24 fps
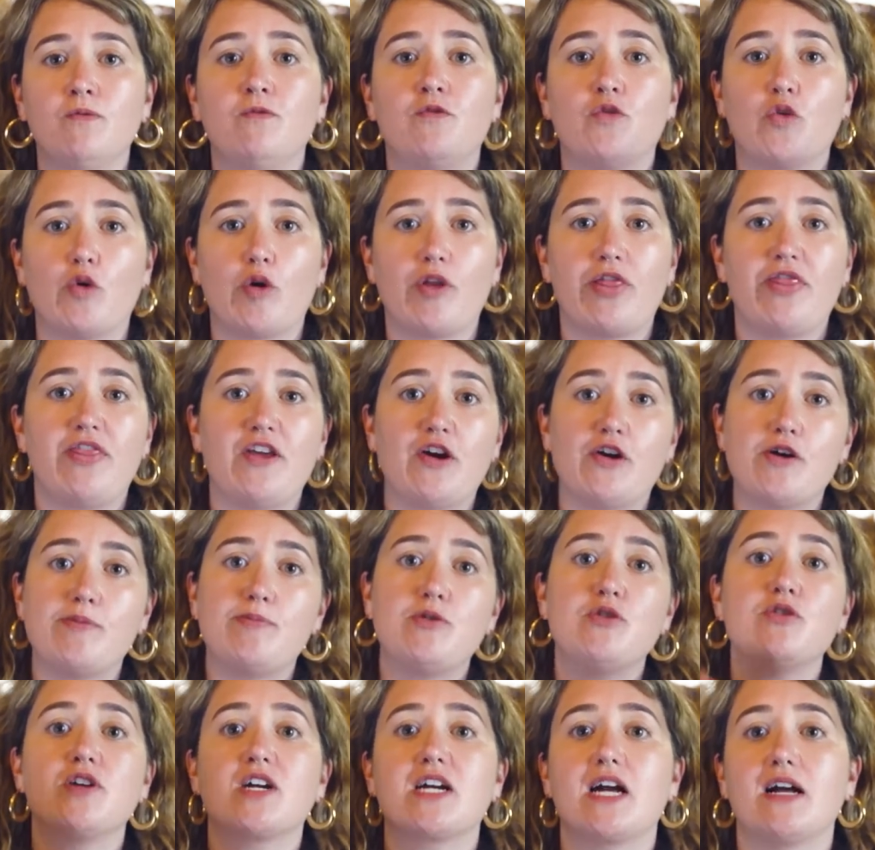for
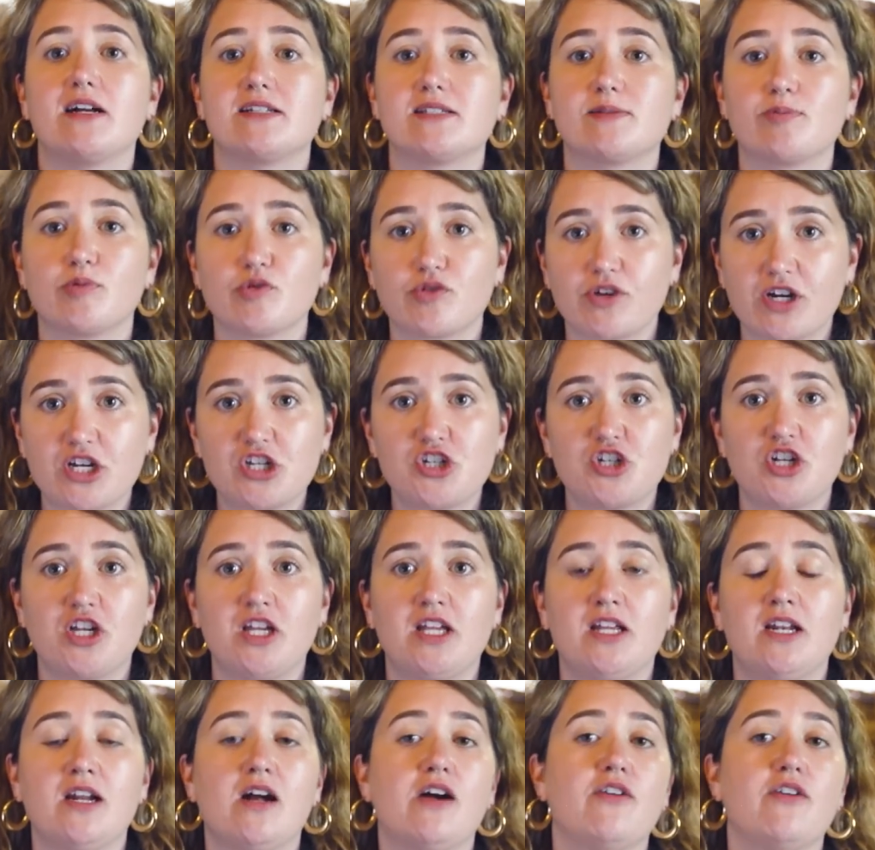therapeutic exploration